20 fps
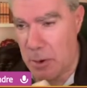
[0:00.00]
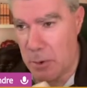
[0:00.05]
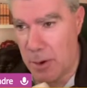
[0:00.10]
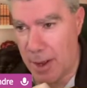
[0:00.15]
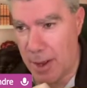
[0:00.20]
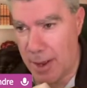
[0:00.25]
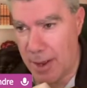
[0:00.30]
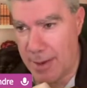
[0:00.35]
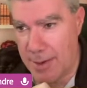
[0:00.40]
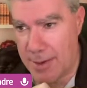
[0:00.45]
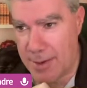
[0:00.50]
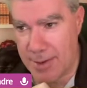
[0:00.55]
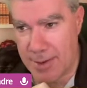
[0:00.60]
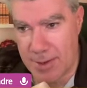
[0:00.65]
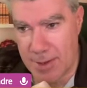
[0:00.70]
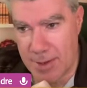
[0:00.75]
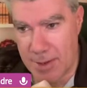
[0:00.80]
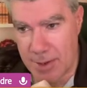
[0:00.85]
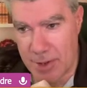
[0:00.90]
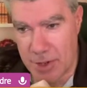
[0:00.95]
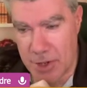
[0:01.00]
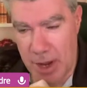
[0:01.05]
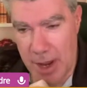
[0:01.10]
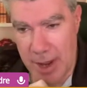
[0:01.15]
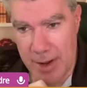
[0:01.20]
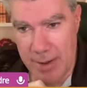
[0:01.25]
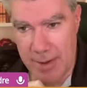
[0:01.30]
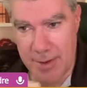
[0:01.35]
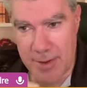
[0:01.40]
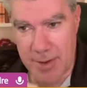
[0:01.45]
was
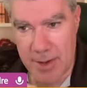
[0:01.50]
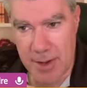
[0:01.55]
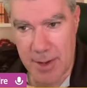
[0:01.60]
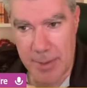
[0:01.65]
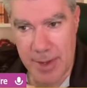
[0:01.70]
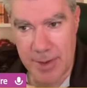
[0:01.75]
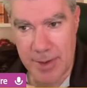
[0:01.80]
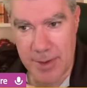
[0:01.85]
China is going to be